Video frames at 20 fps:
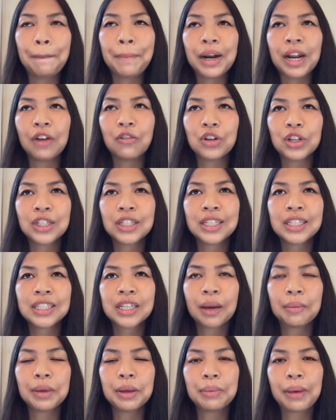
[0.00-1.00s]
but ever since
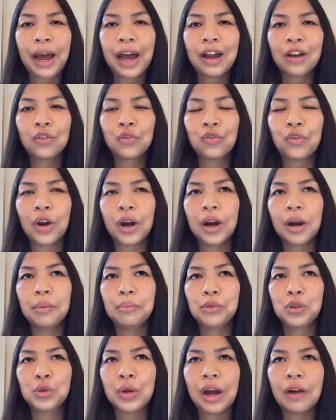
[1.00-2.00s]
coming back
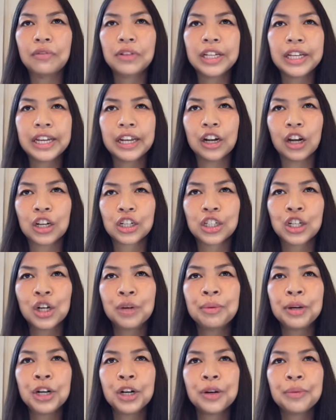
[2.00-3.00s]
from traveling in
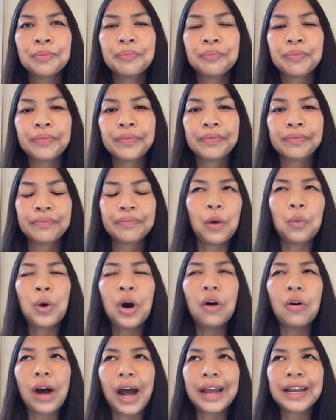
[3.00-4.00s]
October,
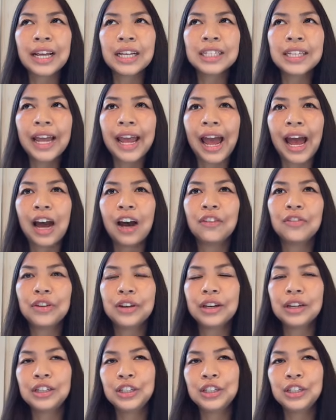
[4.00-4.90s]
well, I guess I have,